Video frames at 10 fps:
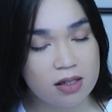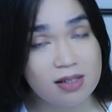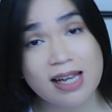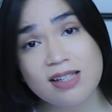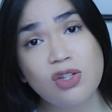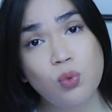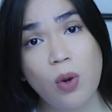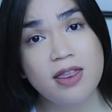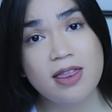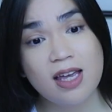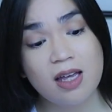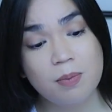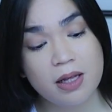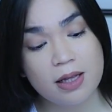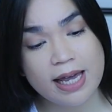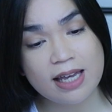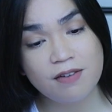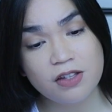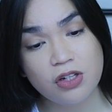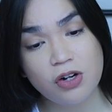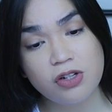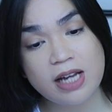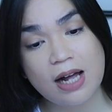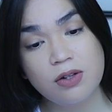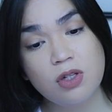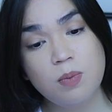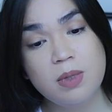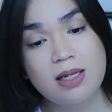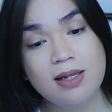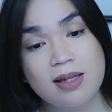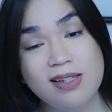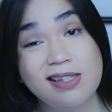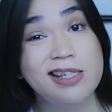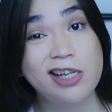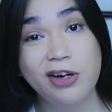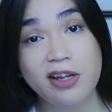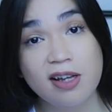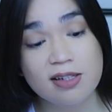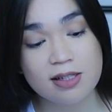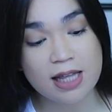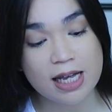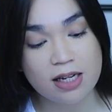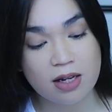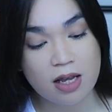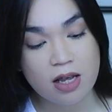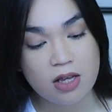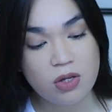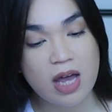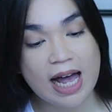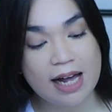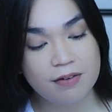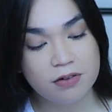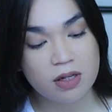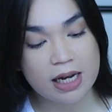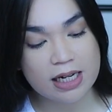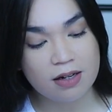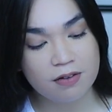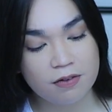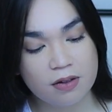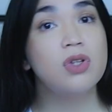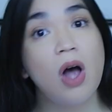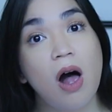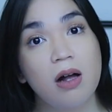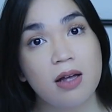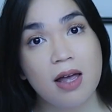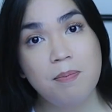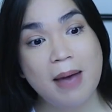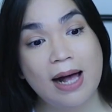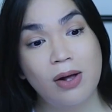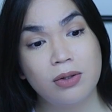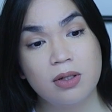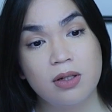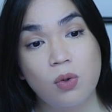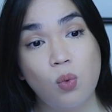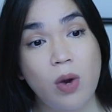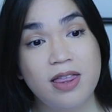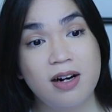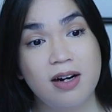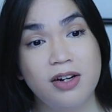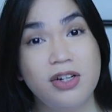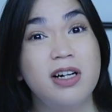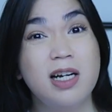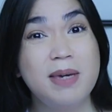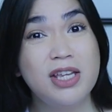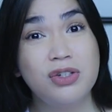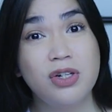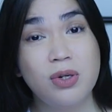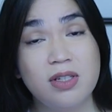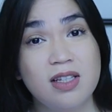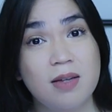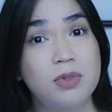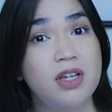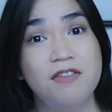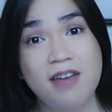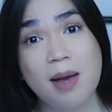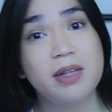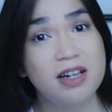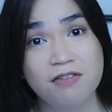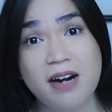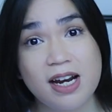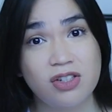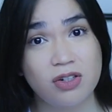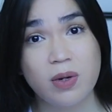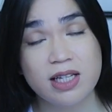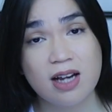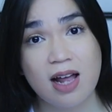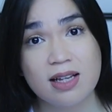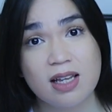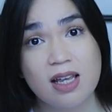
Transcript: Sex is one thing, but like if it turns out to be serious, then you have to kind of talk about whether you're gonna be introducing them to your family and friends or whatnot.